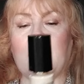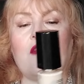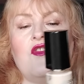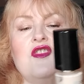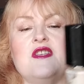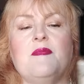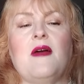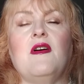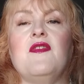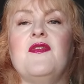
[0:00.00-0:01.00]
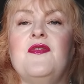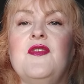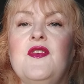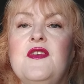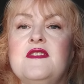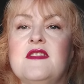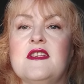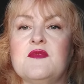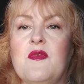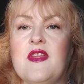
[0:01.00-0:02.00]
I've got about a third.
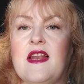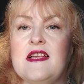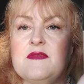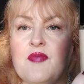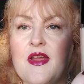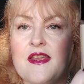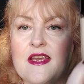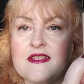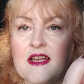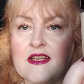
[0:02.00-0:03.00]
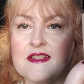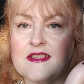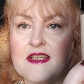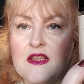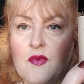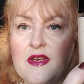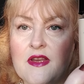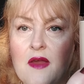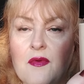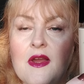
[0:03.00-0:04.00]
That's where the last break is. I can see the
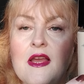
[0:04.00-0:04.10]
window.